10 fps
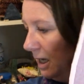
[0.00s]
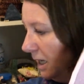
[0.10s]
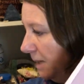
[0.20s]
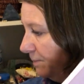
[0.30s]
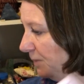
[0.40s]

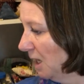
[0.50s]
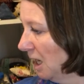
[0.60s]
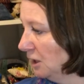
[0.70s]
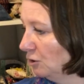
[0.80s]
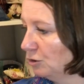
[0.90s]

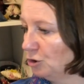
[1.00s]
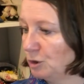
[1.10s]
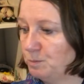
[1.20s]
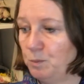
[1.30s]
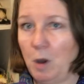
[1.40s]
And you can
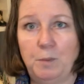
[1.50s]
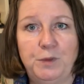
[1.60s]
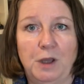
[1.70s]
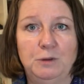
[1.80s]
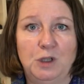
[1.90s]
just pop
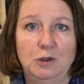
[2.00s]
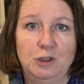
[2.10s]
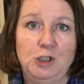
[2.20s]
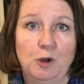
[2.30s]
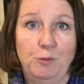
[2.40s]
those
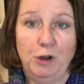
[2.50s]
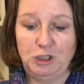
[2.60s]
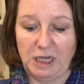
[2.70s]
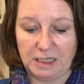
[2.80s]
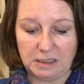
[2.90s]
onto your
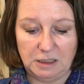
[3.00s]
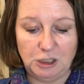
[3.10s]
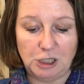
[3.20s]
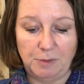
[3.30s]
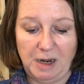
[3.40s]
projects and
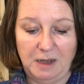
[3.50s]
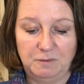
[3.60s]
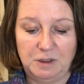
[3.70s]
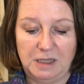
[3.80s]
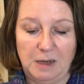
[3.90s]
you don't
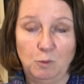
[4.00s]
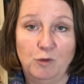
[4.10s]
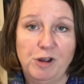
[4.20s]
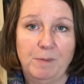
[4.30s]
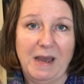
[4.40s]
have to then
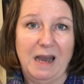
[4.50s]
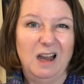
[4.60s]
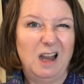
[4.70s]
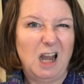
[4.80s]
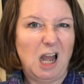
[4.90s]
worry about
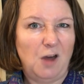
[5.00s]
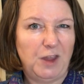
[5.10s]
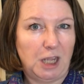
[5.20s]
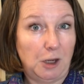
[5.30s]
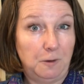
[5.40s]
are
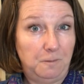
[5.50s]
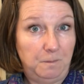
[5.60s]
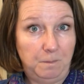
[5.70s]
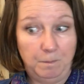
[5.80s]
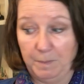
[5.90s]
they going to
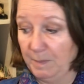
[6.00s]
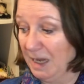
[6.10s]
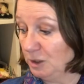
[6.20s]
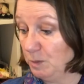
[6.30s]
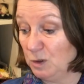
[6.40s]

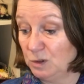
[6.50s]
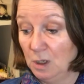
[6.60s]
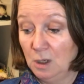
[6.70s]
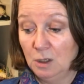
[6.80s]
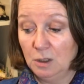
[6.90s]
match, because
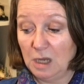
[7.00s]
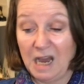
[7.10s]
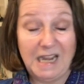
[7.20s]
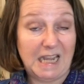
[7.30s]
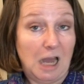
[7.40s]

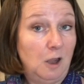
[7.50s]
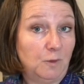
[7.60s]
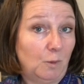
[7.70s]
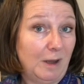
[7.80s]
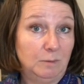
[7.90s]
I get
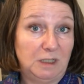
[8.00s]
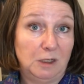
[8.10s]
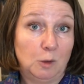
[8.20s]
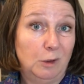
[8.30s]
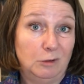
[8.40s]
overwhelmed in
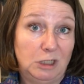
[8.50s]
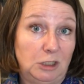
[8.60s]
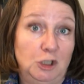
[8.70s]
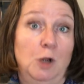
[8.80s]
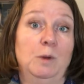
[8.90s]
a
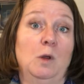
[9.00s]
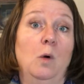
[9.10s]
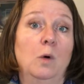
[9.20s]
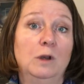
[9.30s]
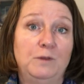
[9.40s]
quilting shop with
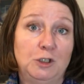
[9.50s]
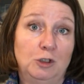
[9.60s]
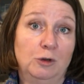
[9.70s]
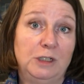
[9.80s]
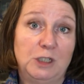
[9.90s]
all of the
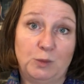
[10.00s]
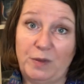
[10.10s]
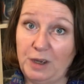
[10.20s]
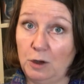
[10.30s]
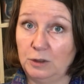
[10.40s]
choices
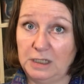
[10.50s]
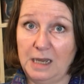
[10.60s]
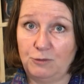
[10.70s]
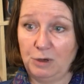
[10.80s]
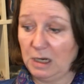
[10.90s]
when they're not
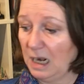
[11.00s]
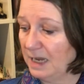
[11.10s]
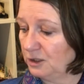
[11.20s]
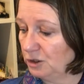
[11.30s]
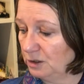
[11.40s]
together in
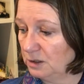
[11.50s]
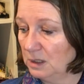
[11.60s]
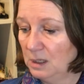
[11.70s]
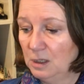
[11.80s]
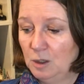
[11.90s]
collections,
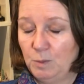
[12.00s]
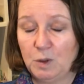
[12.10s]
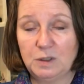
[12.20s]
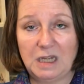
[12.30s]
because